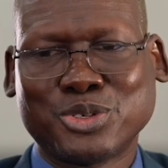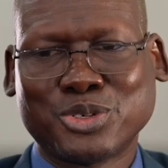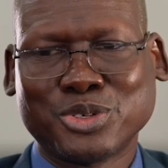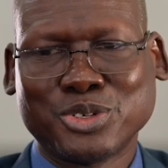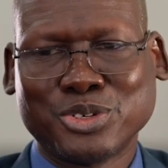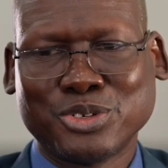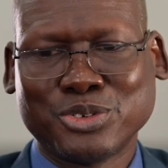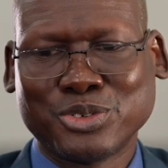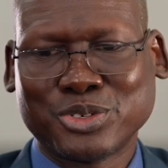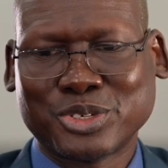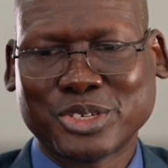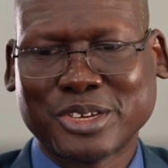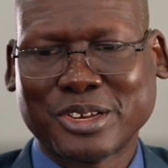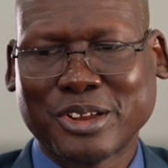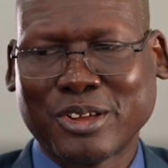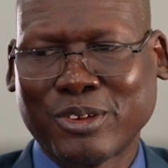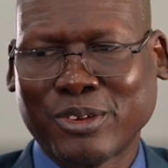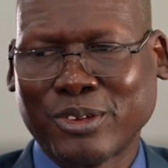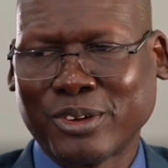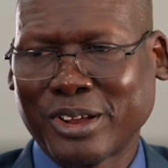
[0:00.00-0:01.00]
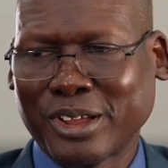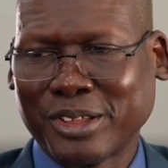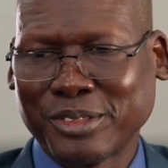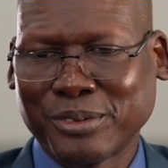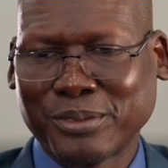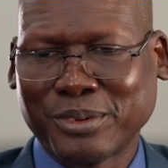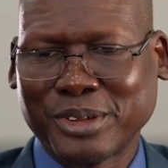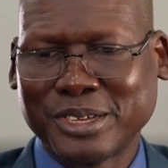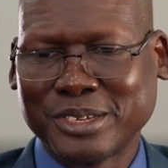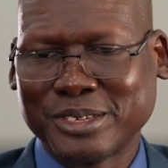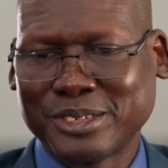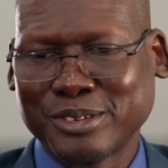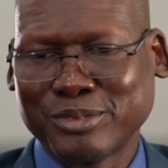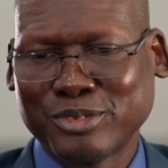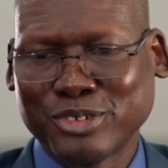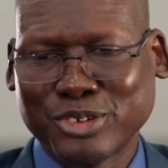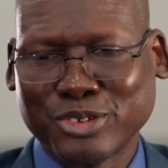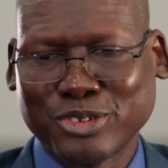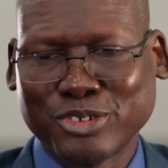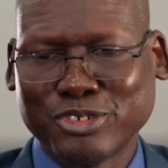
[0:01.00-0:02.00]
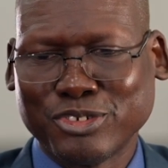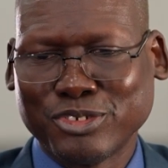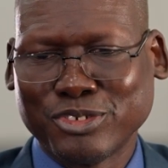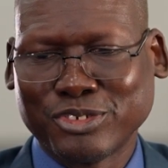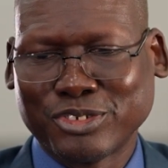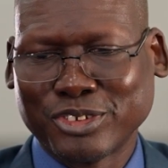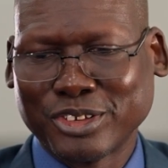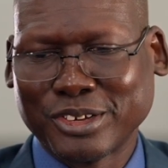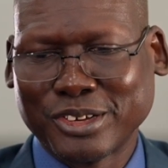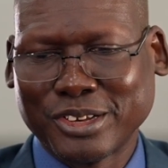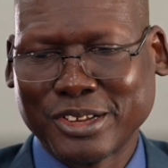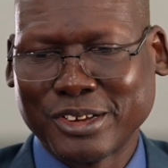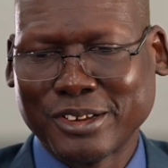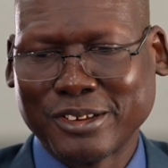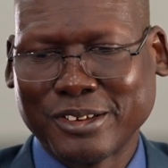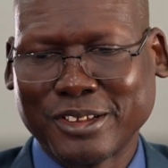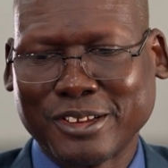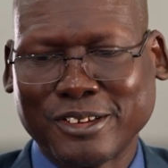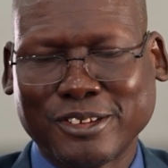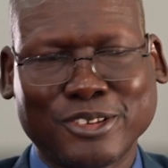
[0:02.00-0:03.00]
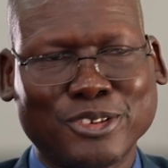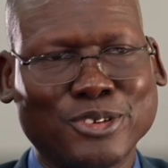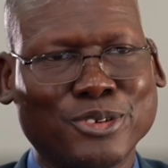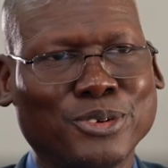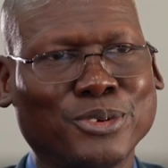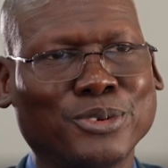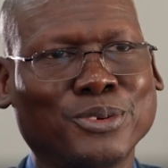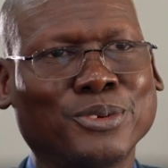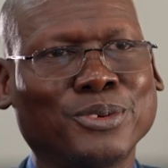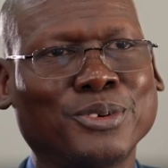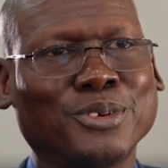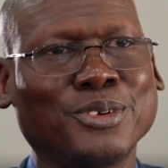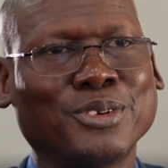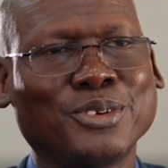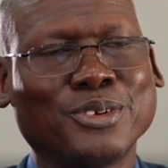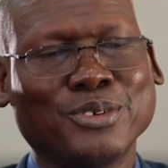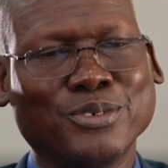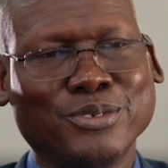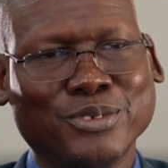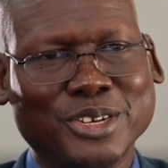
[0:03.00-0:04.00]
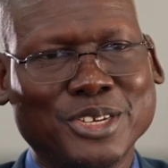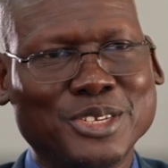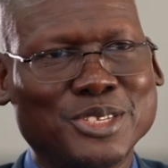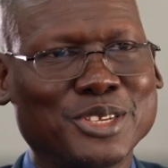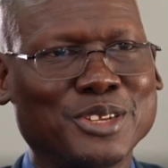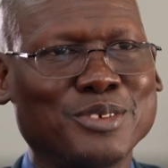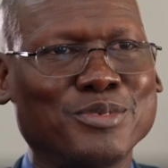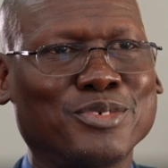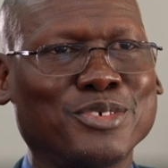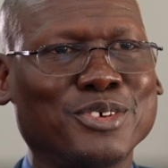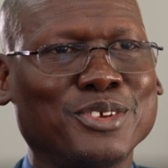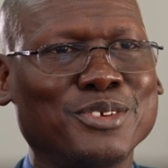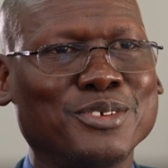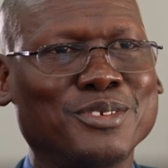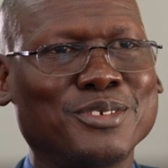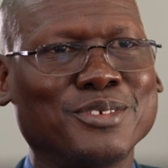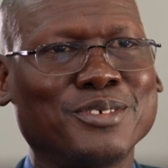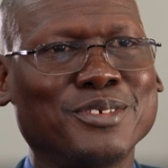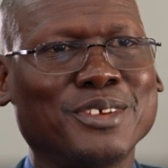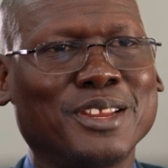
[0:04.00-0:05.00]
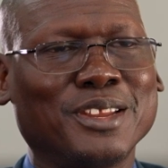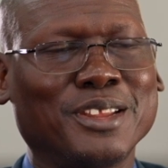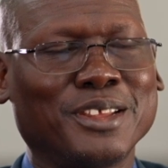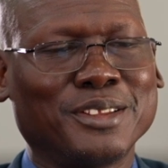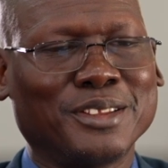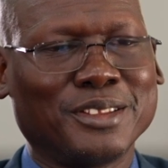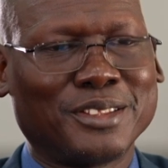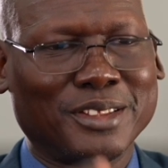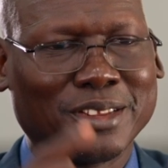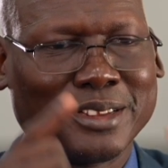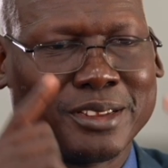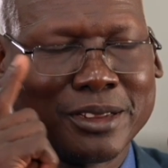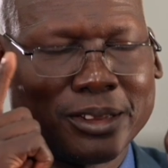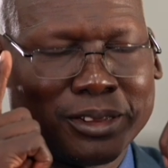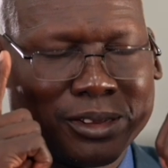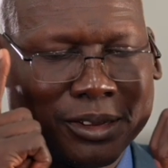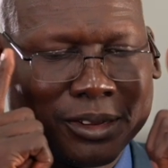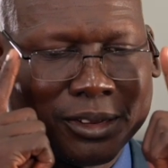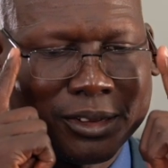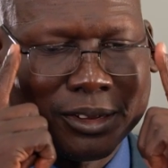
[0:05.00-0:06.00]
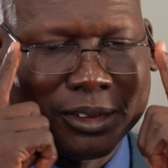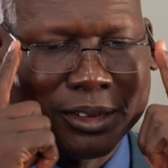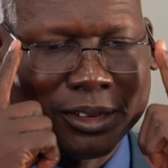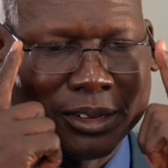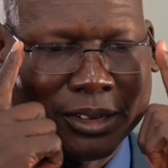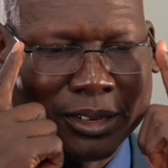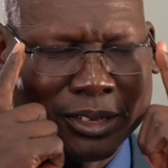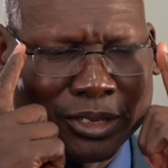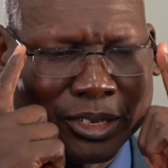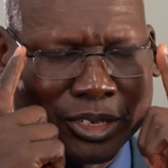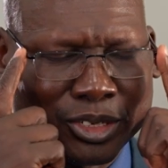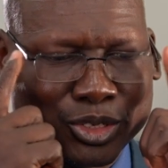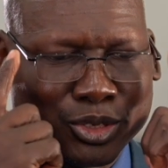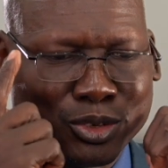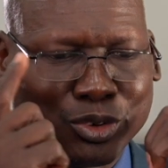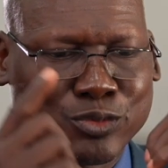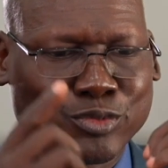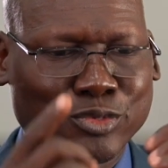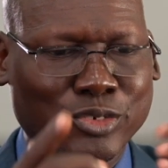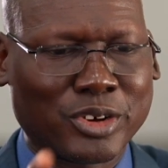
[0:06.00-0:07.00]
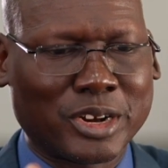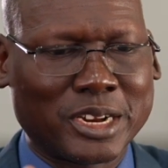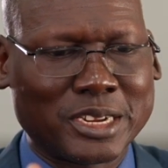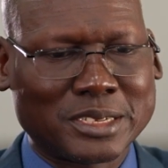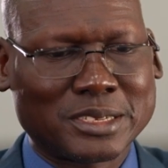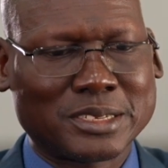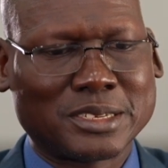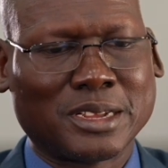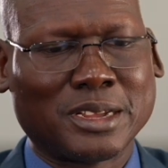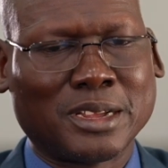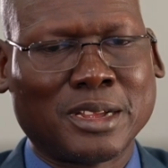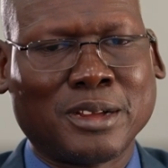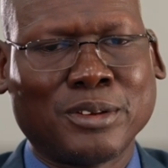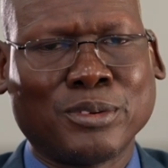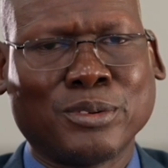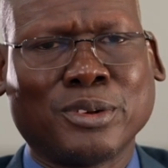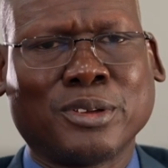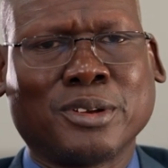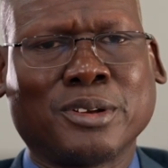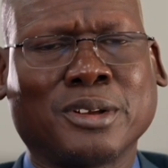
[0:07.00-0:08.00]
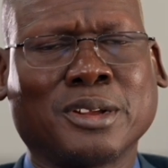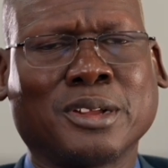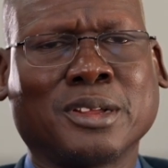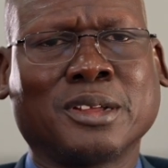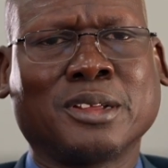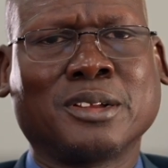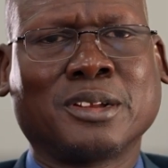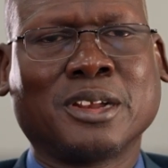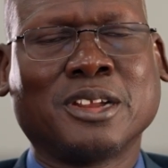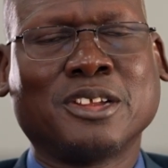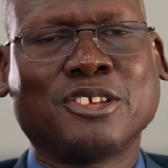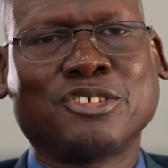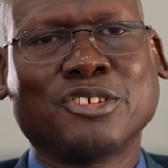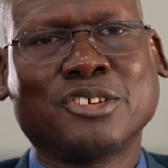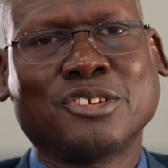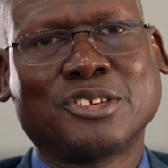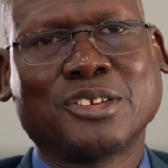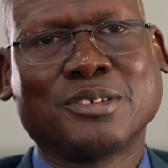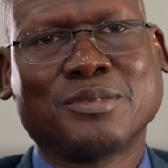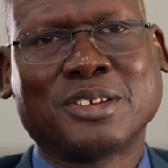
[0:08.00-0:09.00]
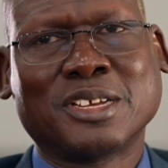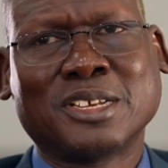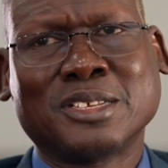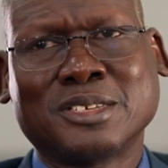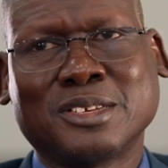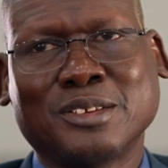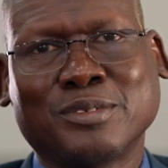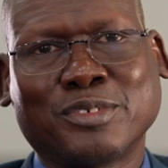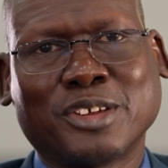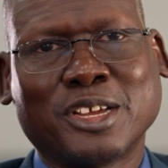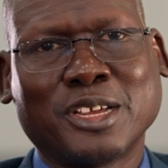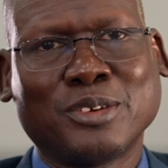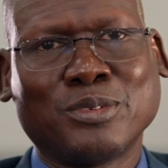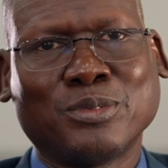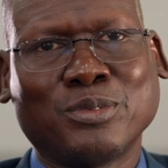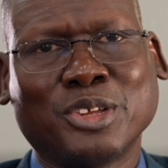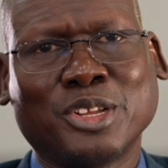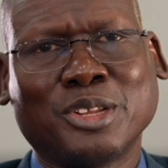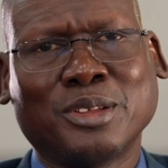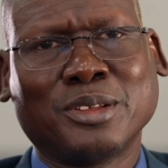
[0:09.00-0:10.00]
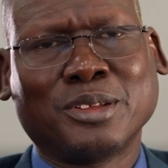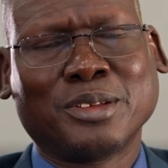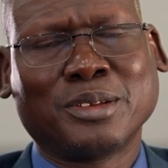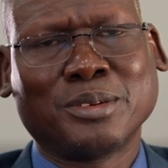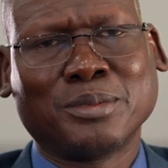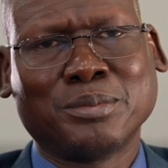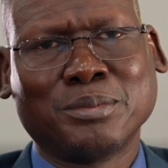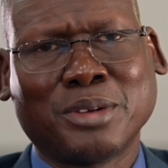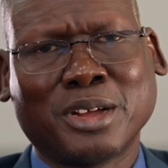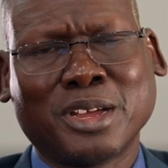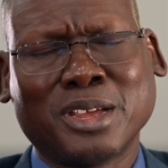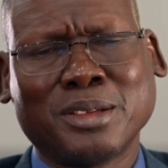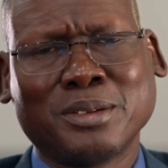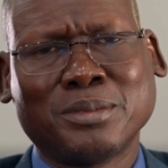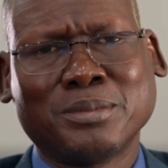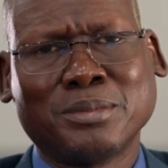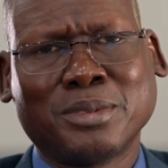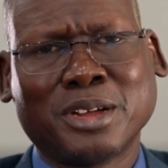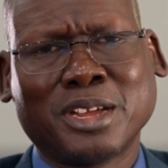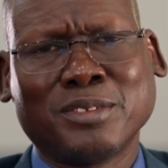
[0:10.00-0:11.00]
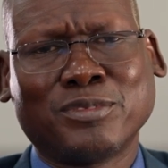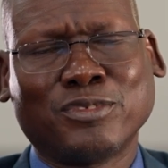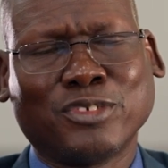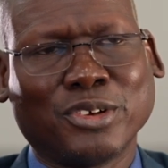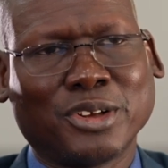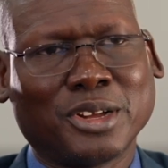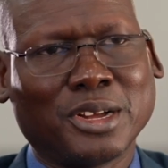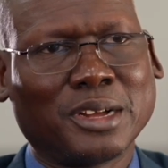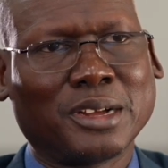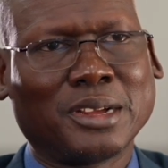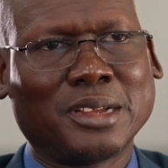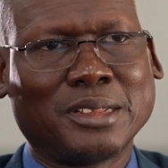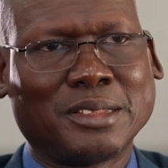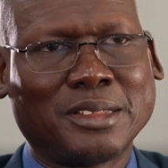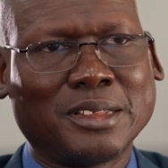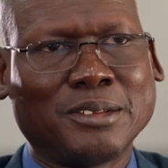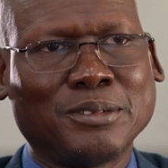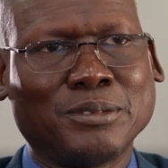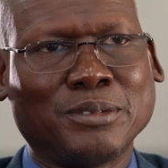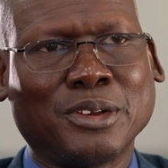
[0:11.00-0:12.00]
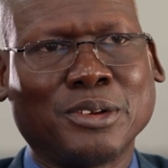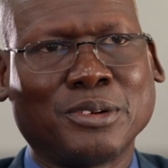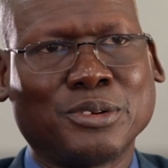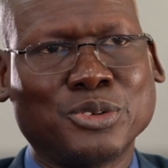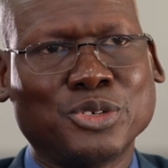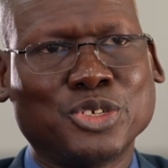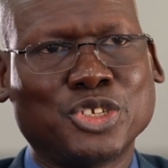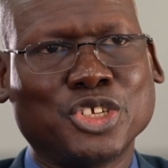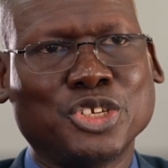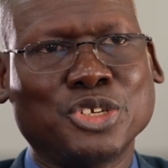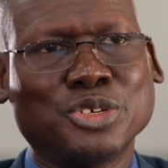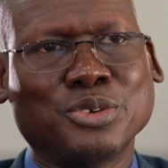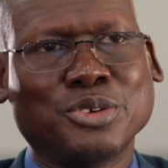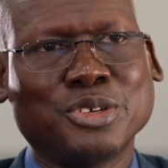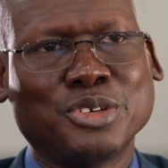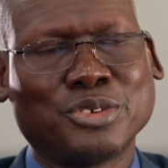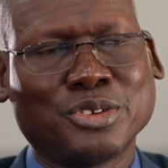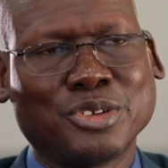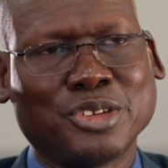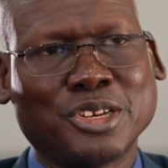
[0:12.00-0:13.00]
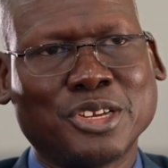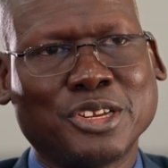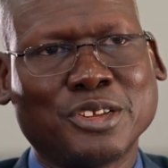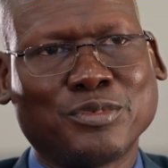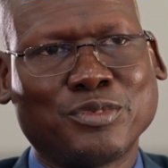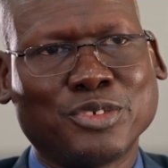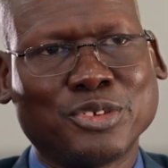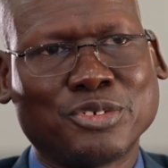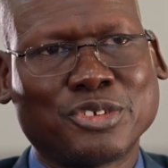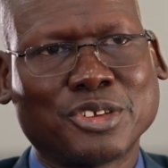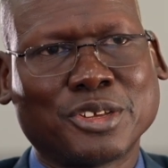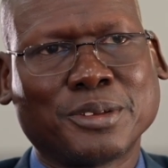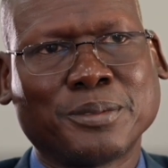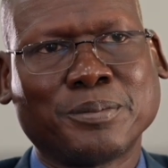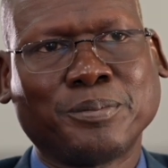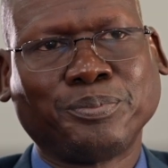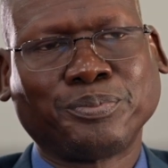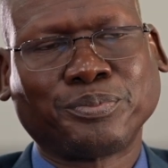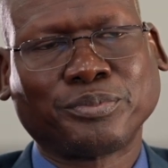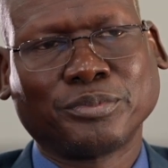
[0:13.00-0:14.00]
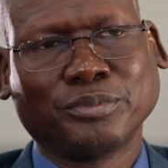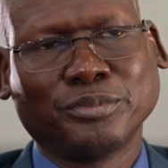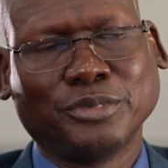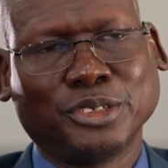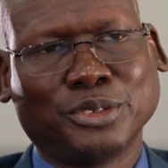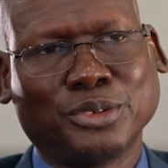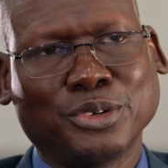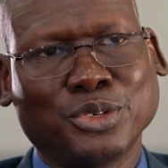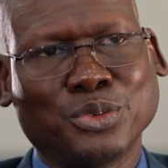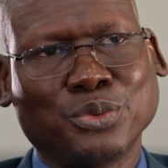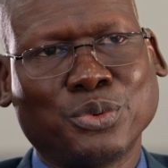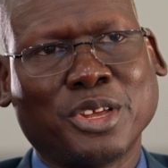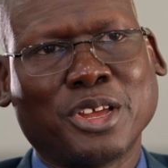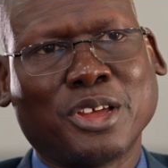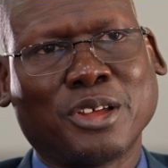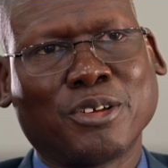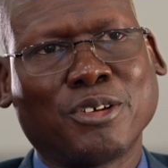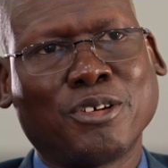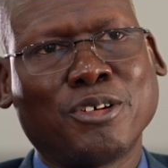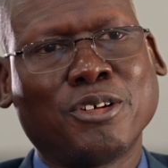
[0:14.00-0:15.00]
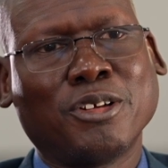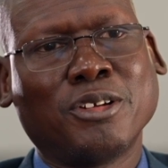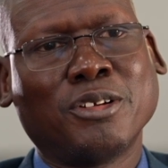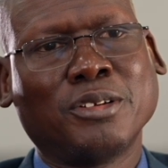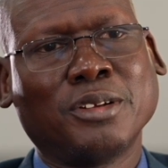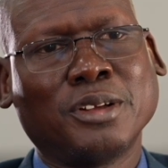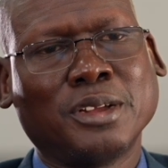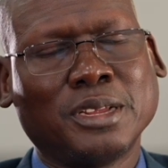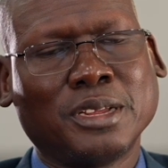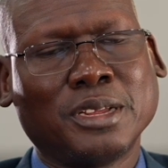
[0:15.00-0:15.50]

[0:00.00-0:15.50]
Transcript: to use it, or otherwise if you don't use it, then there is no reason for you to do any other thing. Uh, and, and so for us, our uh, relationship as defined with, uh, by, by FOCAG, I think, will continue into the near future, because we are all uh,